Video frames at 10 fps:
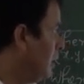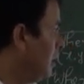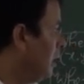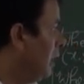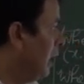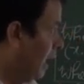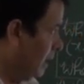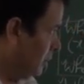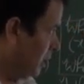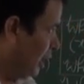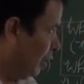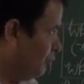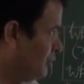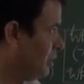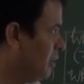on the ground,
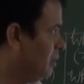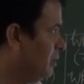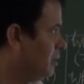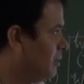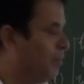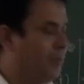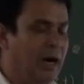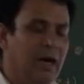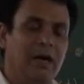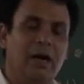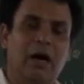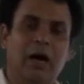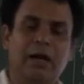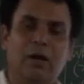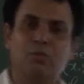the mark on a
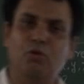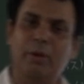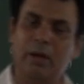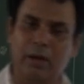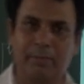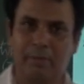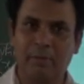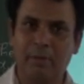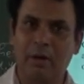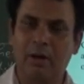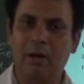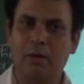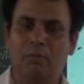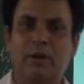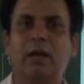moving rim will
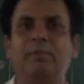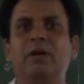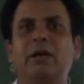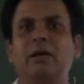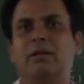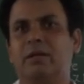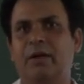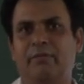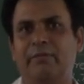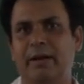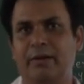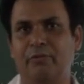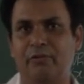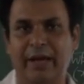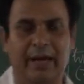appear in the different
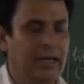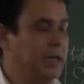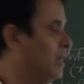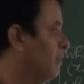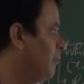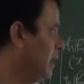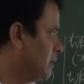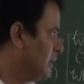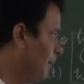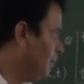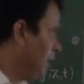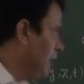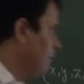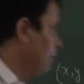way. For example, you